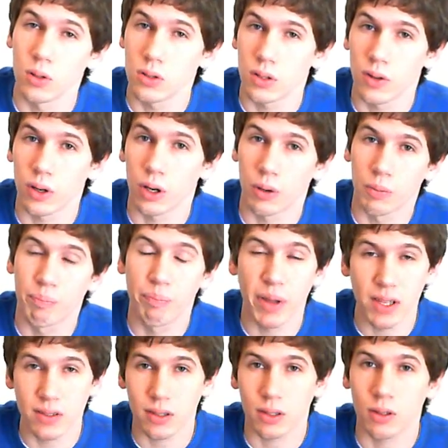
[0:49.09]
Those are
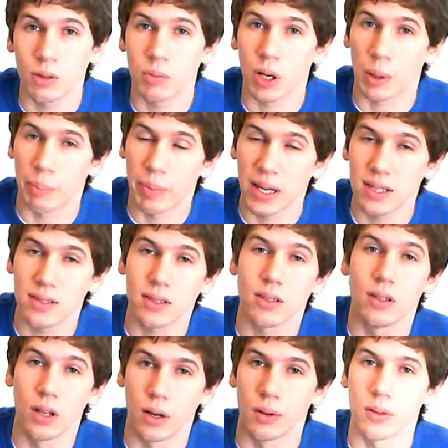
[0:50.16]
basically going to be our base
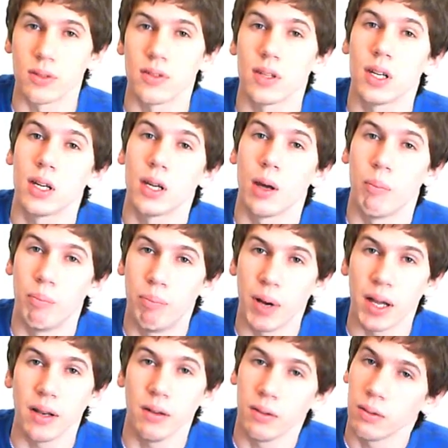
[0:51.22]
notes,
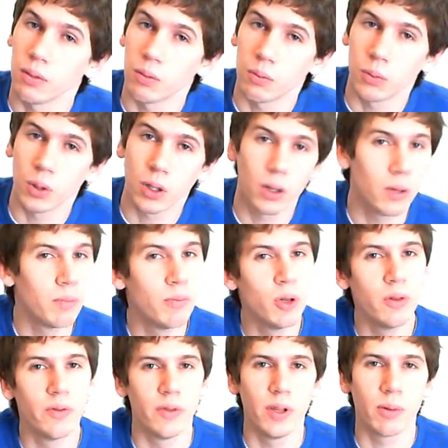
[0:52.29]
but we're going to
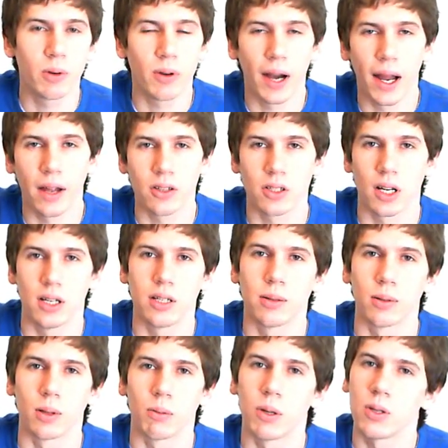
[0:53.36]
move them around, change
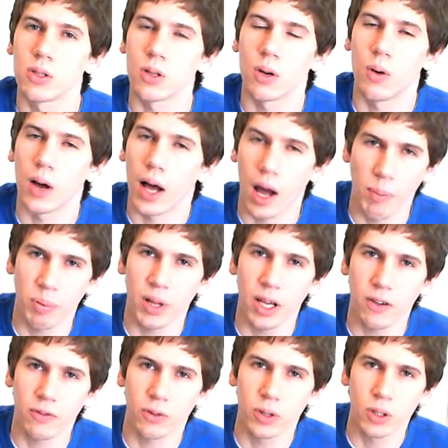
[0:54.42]
them a little bit. So I'll
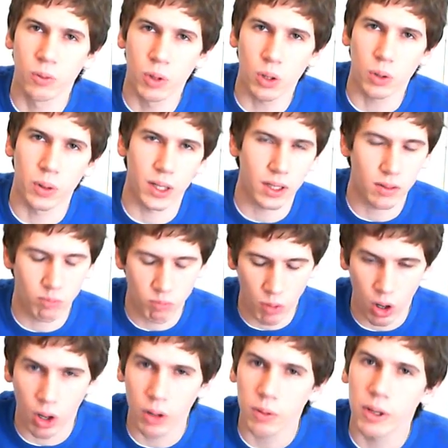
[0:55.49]
play it for you real quick,
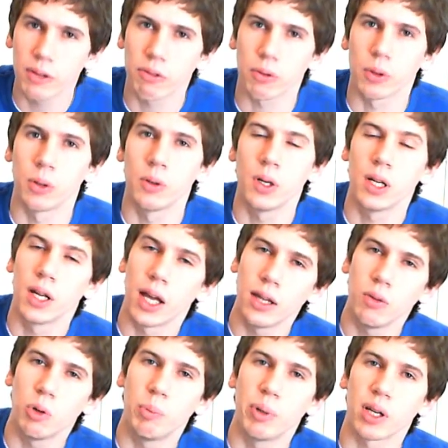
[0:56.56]
all the way through,
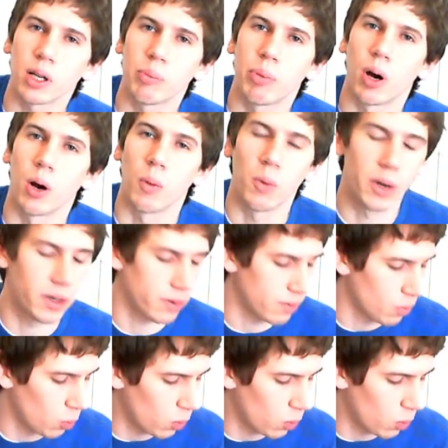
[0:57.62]
and then we'll pick it apart one